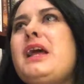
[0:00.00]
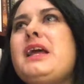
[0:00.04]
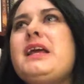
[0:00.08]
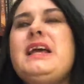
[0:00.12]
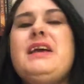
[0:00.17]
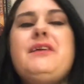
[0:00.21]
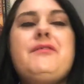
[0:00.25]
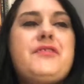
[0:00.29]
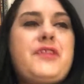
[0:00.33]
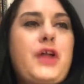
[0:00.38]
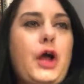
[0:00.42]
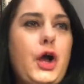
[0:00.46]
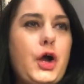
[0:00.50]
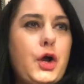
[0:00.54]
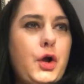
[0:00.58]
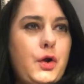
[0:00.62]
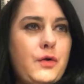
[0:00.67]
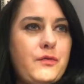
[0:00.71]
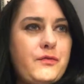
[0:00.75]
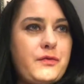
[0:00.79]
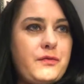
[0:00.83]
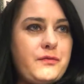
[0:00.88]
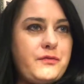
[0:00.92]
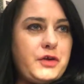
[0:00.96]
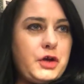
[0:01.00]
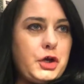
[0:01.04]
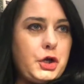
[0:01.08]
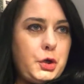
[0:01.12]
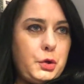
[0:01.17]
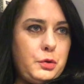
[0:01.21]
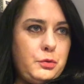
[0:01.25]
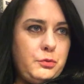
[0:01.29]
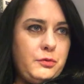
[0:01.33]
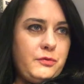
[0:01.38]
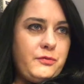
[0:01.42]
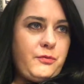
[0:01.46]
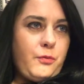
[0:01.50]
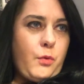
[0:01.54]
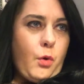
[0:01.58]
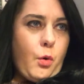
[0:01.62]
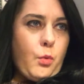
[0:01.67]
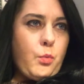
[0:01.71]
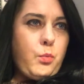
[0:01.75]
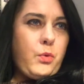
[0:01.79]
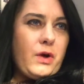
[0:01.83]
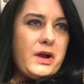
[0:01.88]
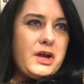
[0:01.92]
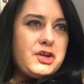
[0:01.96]
gives an overview of
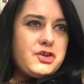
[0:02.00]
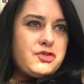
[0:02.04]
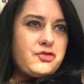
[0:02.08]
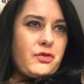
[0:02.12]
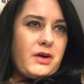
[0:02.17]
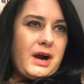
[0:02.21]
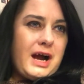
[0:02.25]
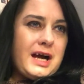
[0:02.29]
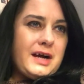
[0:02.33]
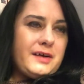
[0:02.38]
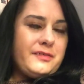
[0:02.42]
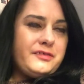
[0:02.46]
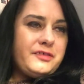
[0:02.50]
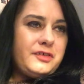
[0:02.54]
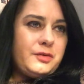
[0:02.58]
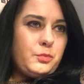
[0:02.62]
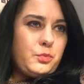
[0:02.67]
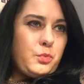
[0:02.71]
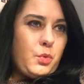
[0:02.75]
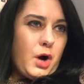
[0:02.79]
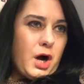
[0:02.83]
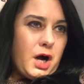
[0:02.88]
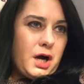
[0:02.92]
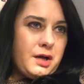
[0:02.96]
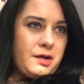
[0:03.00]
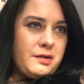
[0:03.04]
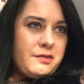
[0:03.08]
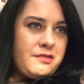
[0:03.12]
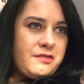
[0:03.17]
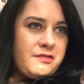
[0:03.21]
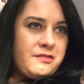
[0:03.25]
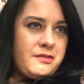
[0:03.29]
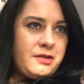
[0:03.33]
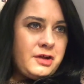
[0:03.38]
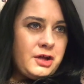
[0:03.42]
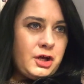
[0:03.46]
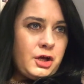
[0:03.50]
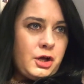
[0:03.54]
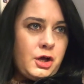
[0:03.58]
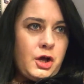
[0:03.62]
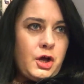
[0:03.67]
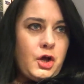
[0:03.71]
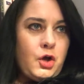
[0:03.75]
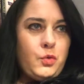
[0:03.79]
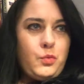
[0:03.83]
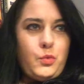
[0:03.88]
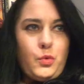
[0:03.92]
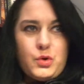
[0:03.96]
what witchcraft was,
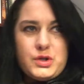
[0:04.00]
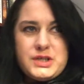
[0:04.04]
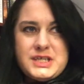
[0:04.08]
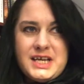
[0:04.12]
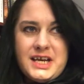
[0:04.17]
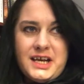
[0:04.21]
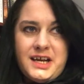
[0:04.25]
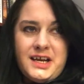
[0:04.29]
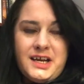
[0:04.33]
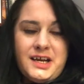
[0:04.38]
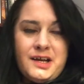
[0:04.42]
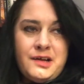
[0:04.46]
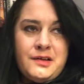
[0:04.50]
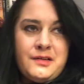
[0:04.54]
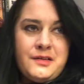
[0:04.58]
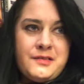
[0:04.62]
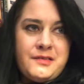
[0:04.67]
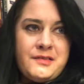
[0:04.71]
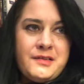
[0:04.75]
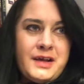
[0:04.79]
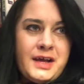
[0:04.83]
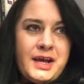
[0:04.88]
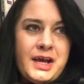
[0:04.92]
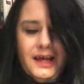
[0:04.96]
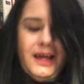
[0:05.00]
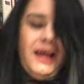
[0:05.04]
what it is.